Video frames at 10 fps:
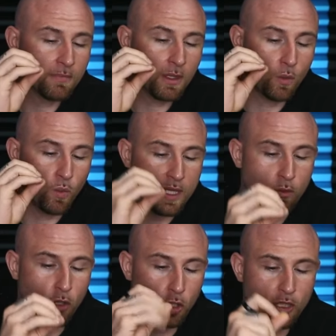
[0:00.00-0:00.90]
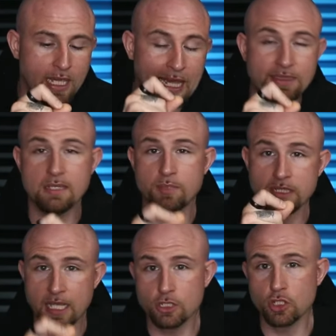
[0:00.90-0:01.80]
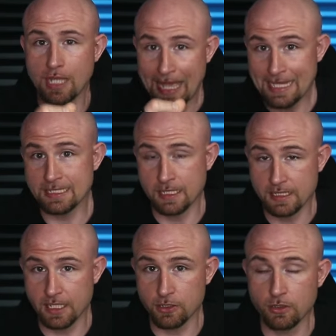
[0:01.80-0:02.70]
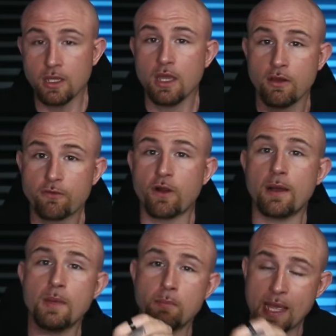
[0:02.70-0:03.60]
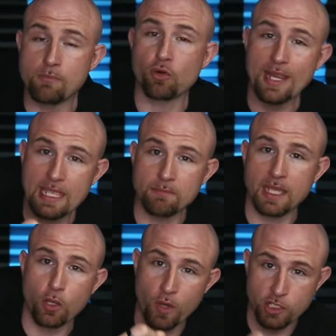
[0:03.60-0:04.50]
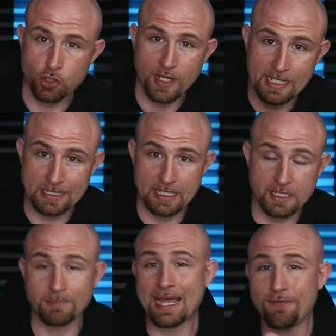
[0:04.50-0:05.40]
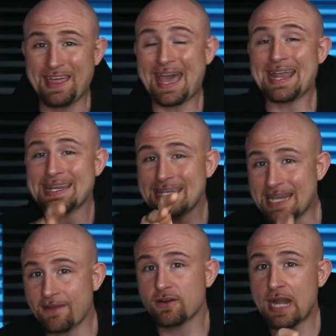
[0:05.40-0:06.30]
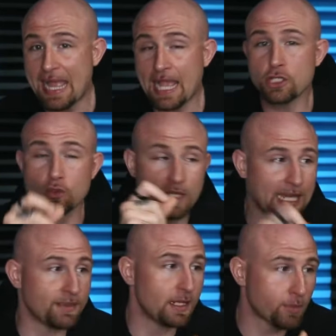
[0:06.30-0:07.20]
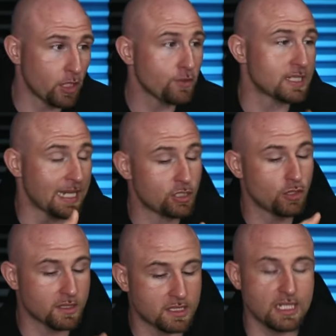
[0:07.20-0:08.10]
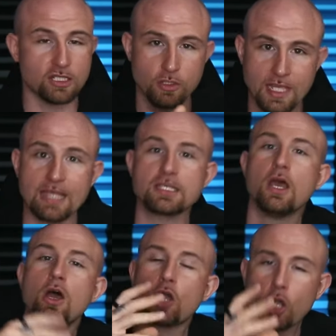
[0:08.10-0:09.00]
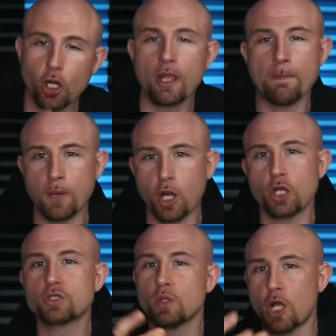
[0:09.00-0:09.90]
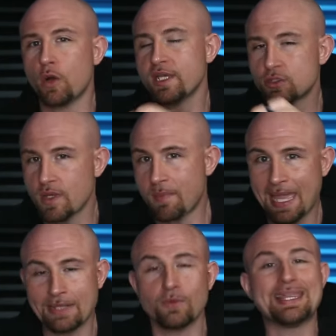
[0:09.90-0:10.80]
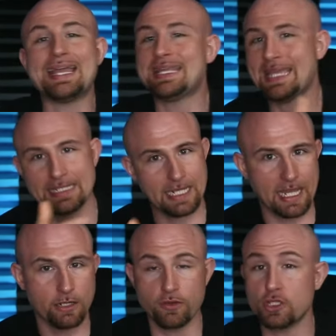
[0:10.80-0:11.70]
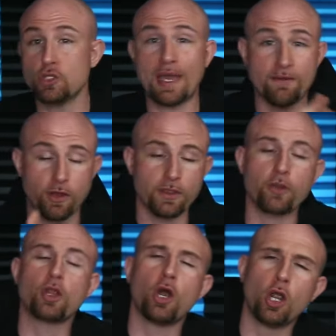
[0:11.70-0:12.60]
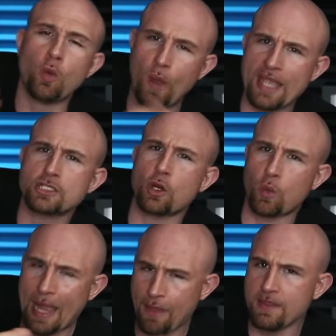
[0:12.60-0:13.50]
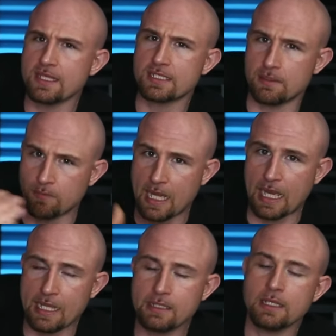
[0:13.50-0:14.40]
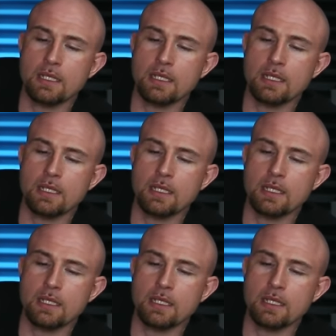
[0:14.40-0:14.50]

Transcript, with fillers: we were looking at the potential exit signal from my breaking Bitcoin trading system. Now that never actually ended up closing, as you can see. So yes, current bars will always repaint with any indicator that you have on there. There are ways around this in Pine.